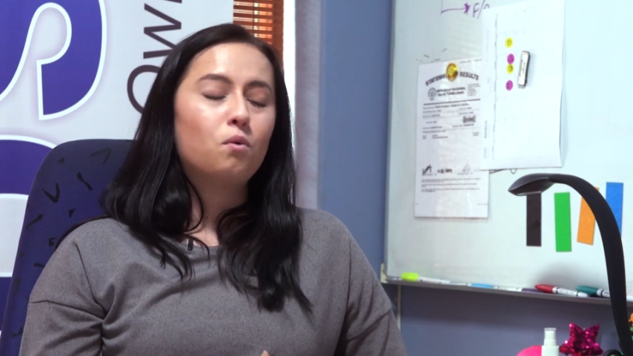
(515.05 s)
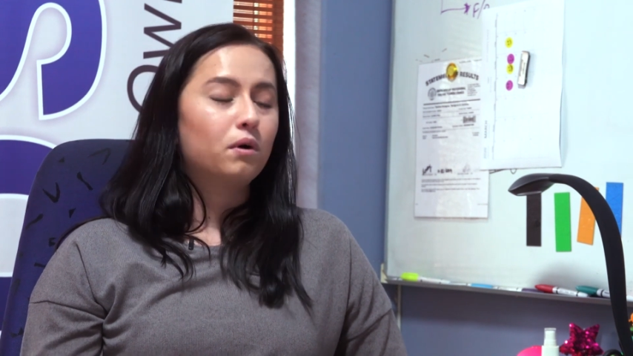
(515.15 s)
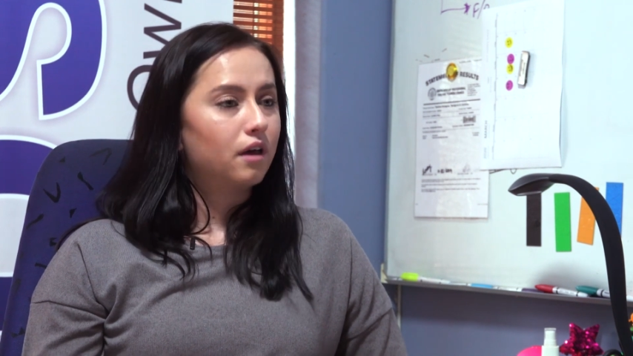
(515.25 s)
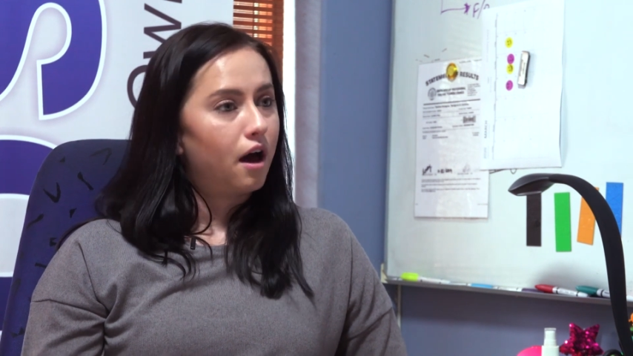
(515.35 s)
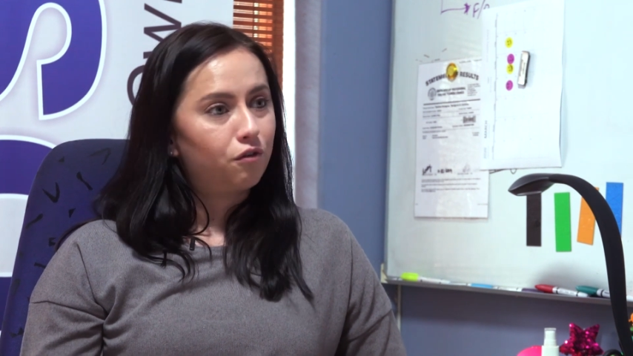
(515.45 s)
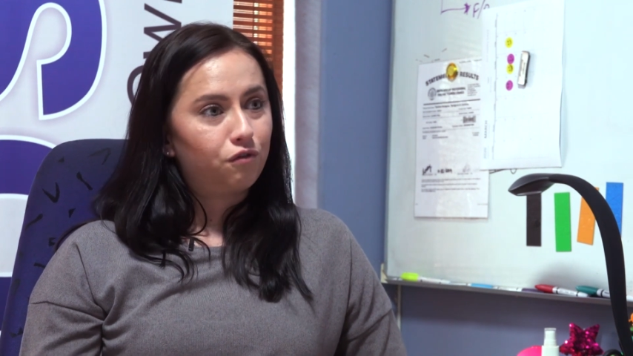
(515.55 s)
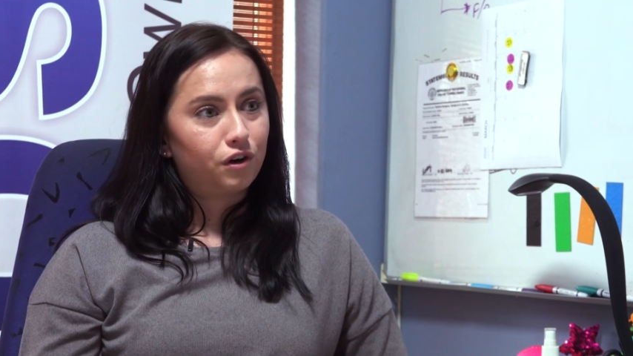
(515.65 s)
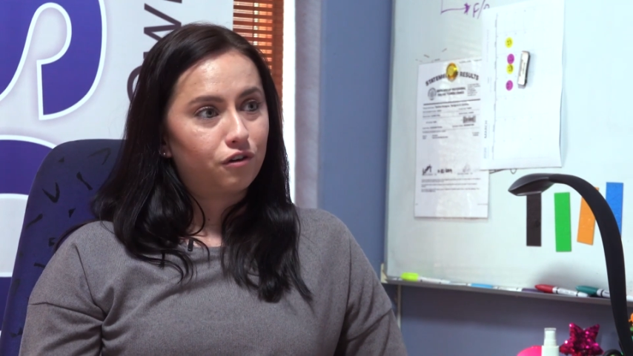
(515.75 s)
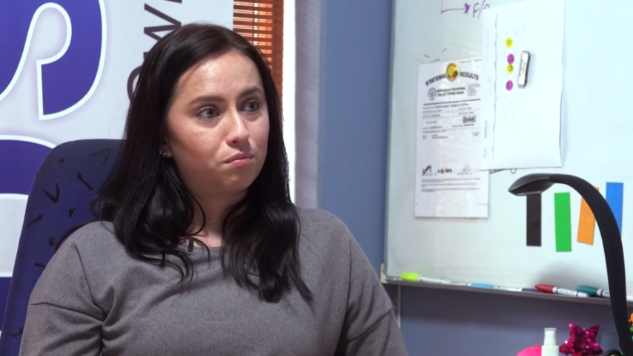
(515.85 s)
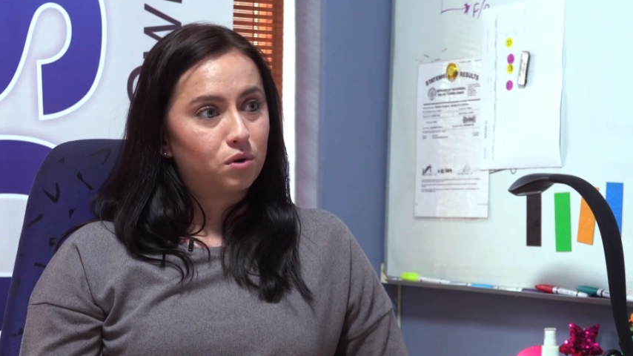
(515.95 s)
without
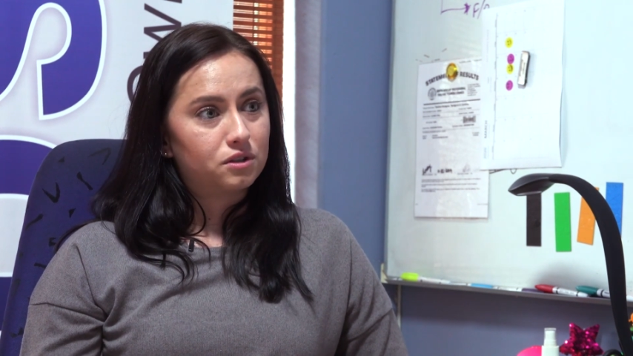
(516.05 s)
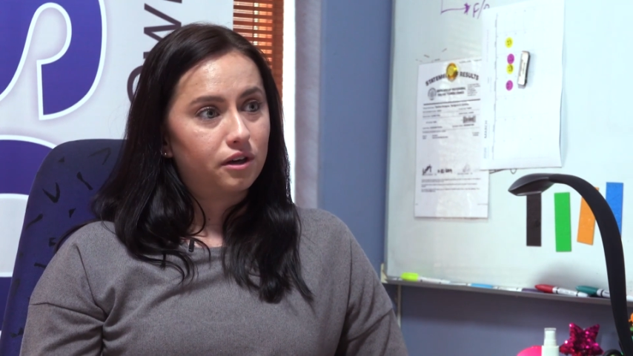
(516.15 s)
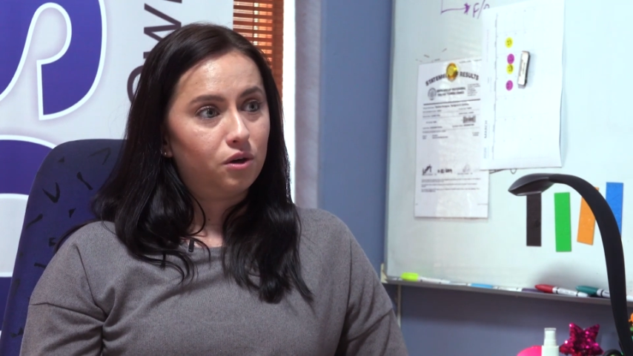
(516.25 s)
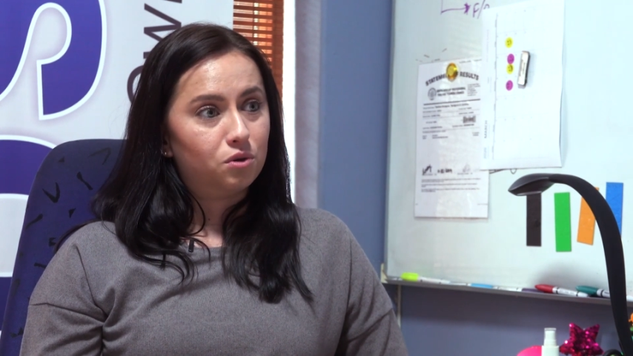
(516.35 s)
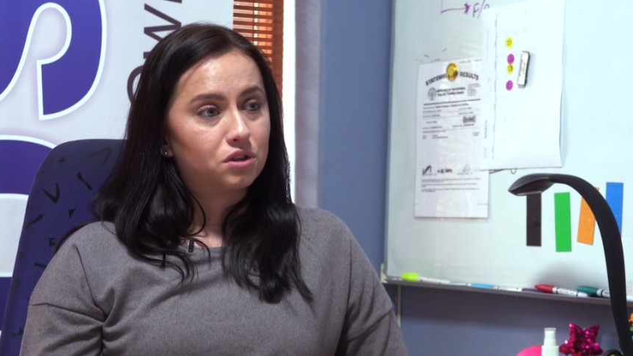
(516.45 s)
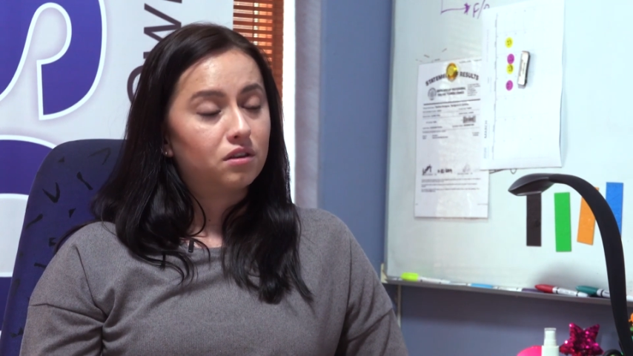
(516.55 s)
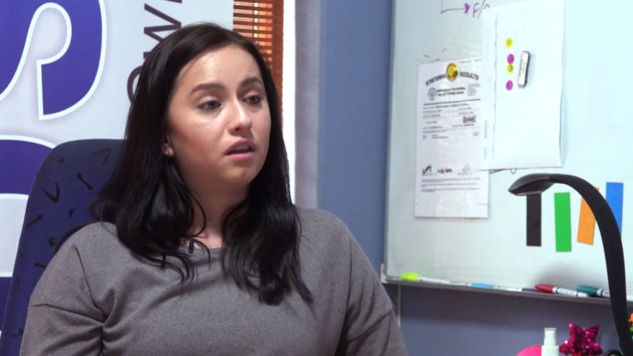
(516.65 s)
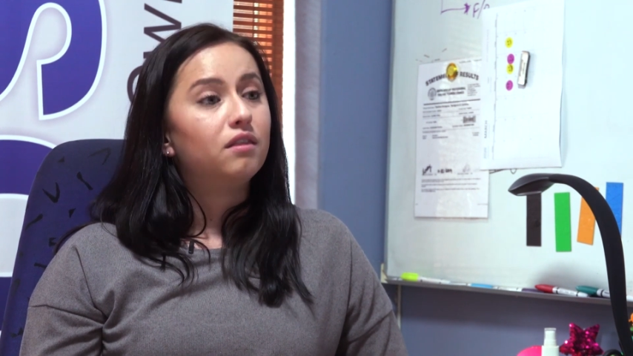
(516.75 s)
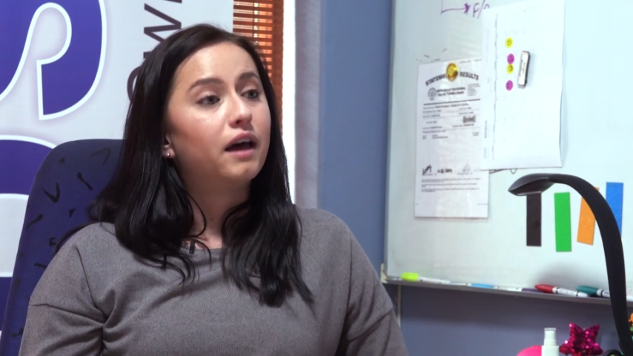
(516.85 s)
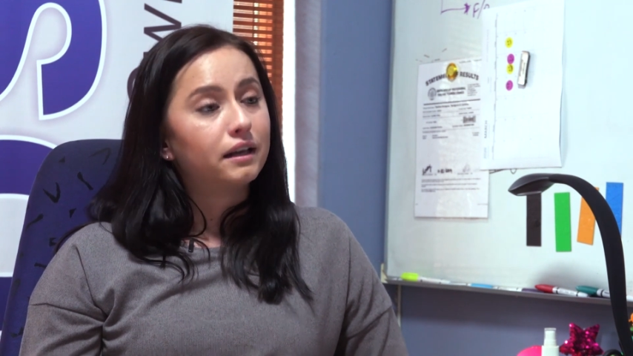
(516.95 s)
fear of prosecution,
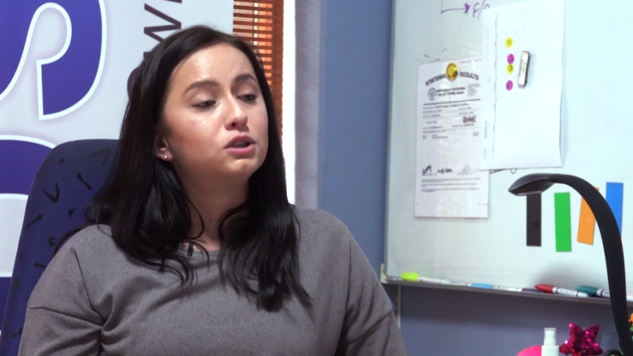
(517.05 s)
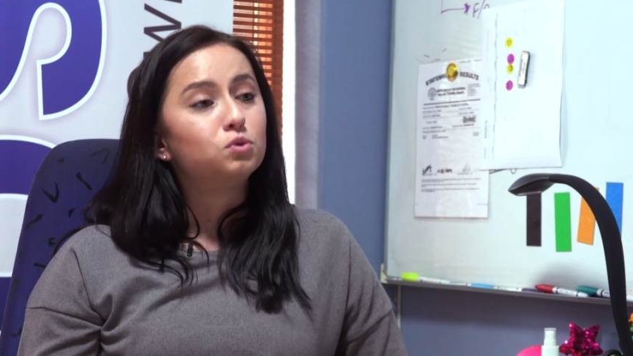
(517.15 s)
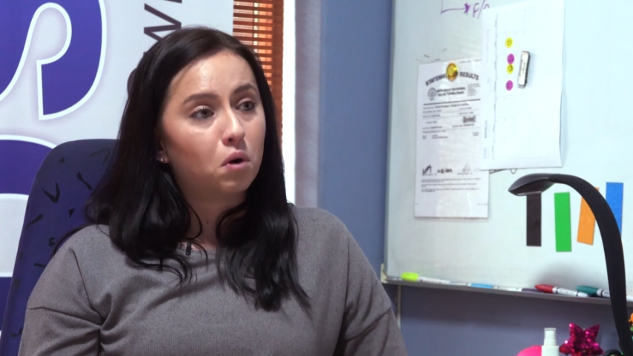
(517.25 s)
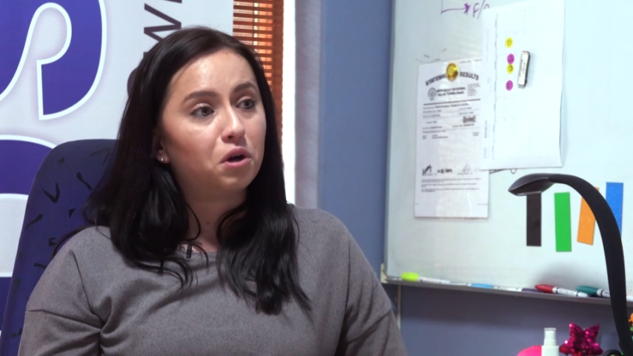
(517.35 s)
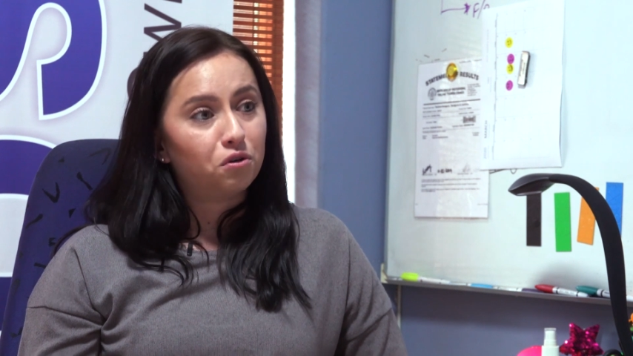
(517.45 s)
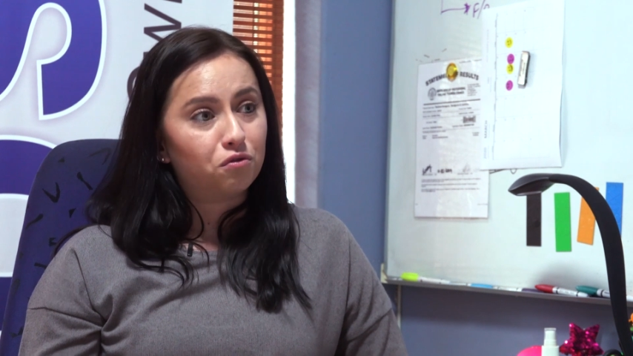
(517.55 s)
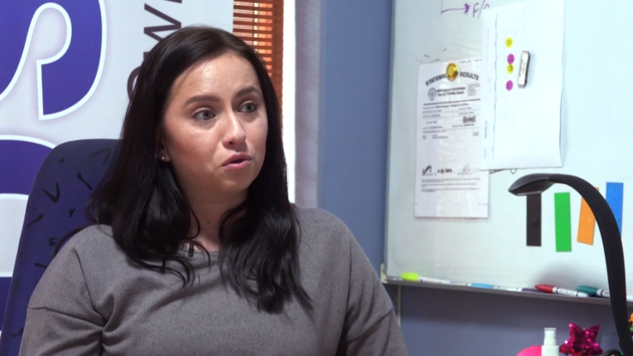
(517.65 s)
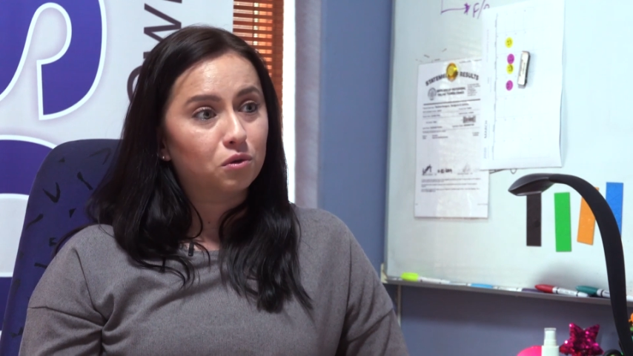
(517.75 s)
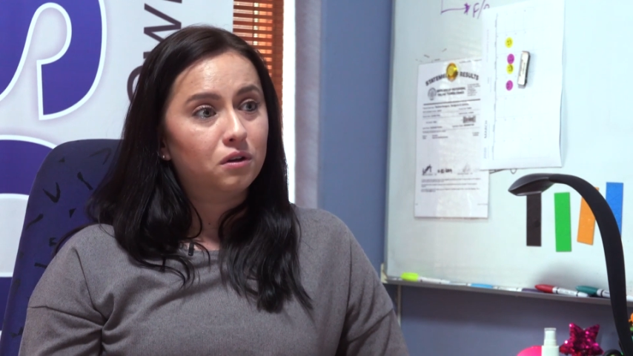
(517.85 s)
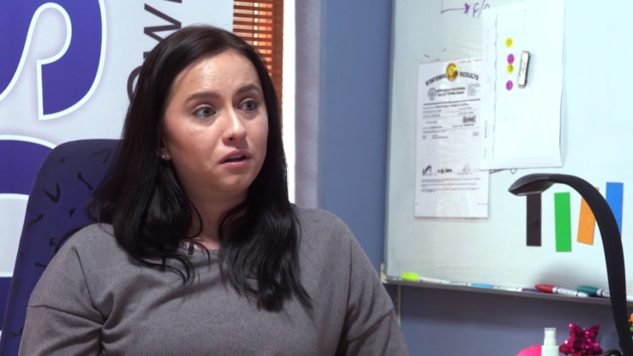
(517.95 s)
then that is
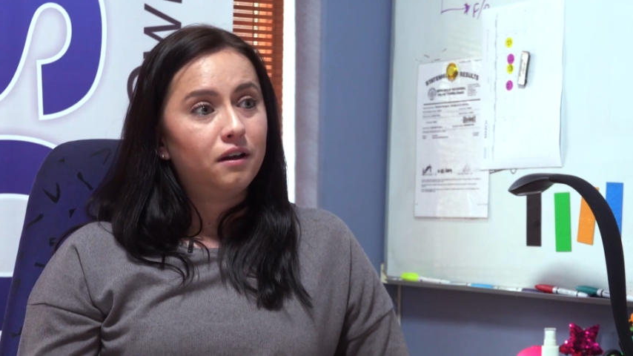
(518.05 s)
wonderful.